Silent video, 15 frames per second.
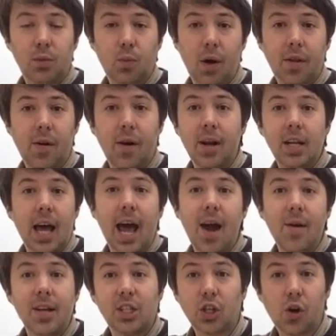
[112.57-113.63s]
whether an
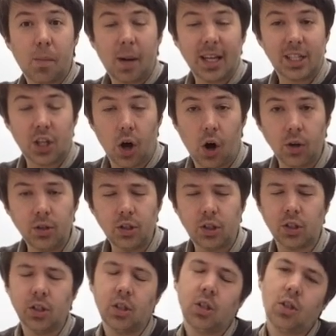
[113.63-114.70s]
area is a good place to
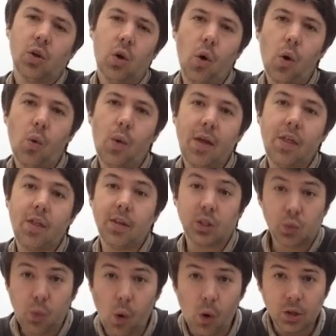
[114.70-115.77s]
hunt, or whether
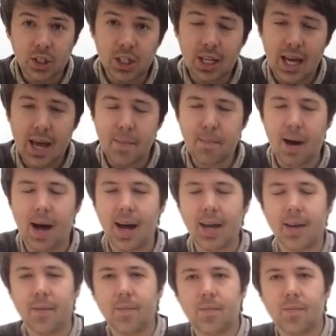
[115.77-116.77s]
there's water nearby.